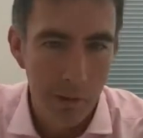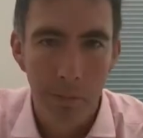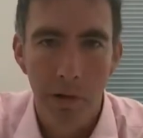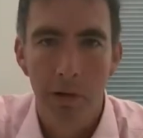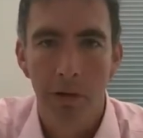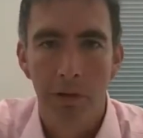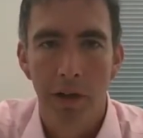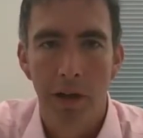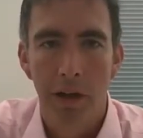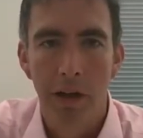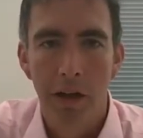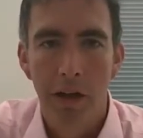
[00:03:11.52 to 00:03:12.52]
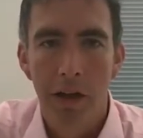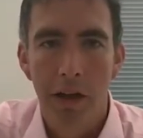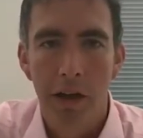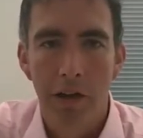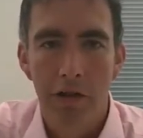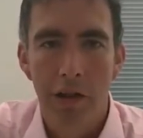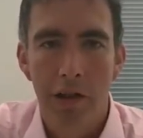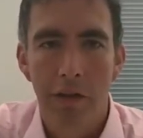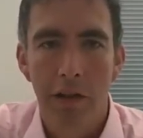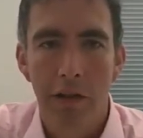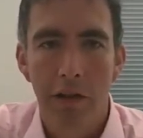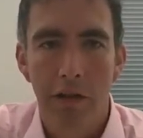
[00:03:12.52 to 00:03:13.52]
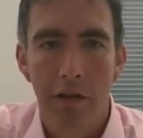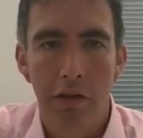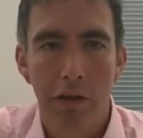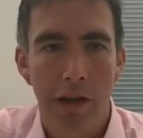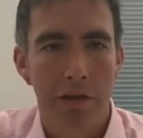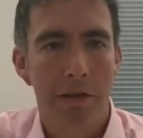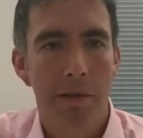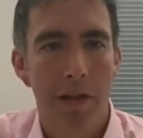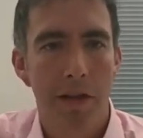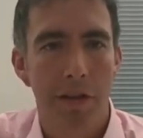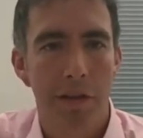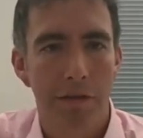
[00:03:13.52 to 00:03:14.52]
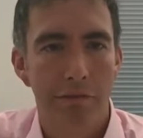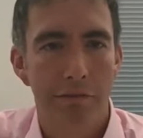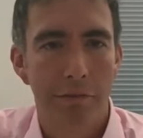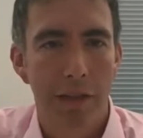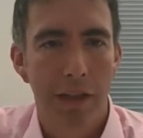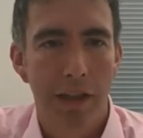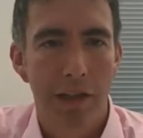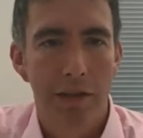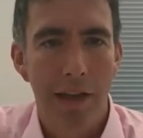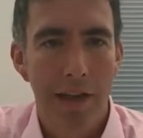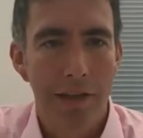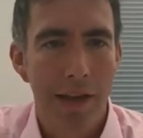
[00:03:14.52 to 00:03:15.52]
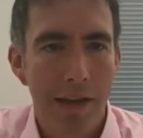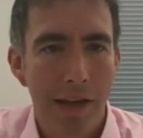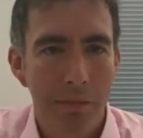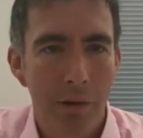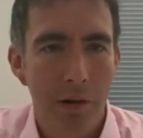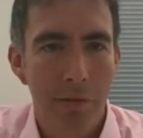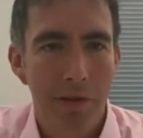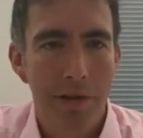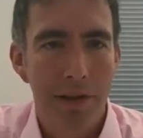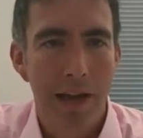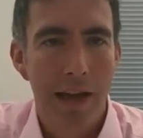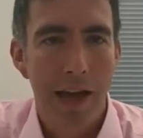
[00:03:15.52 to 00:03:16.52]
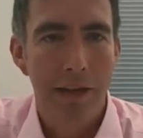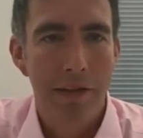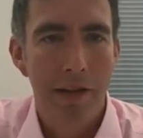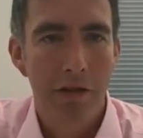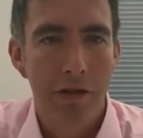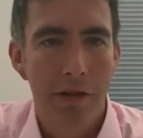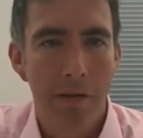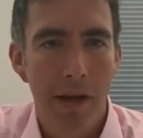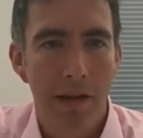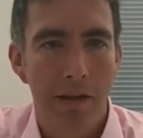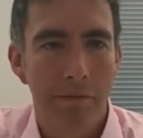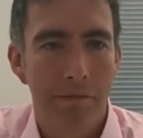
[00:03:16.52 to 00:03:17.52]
we put on achieving good customer service. So that's what I wanted to say as an intro to PIC.